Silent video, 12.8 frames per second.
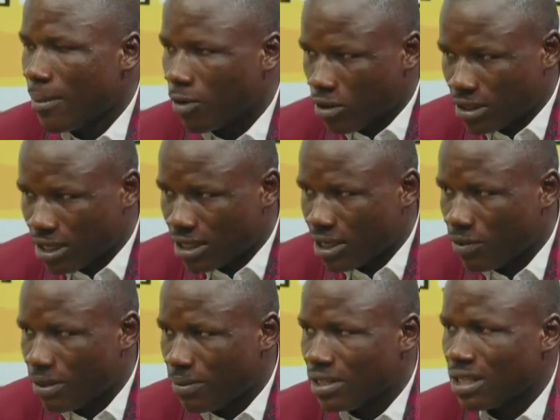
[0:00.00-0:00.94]
I'm contented
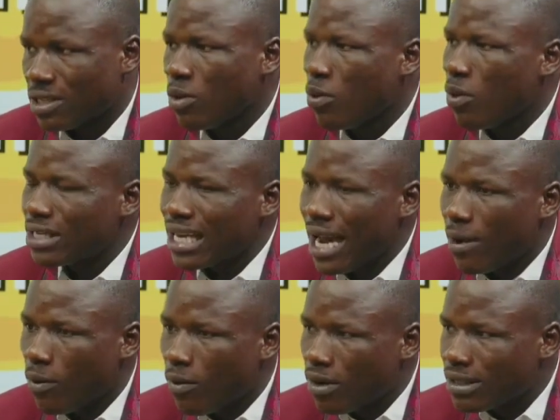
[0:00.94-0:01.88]
with the business. So what
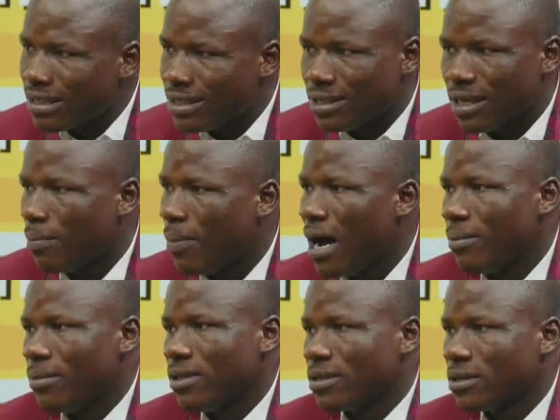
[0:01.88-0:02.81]
I want is
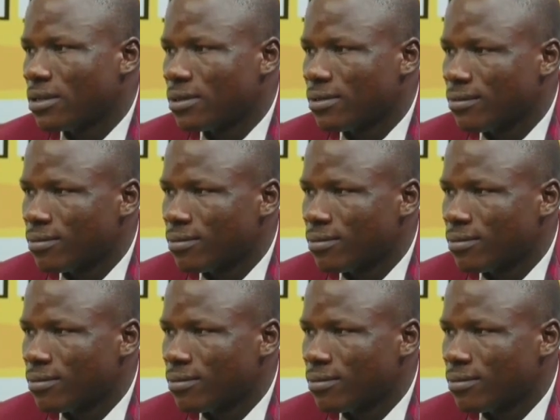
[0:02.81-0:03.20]
empowerment.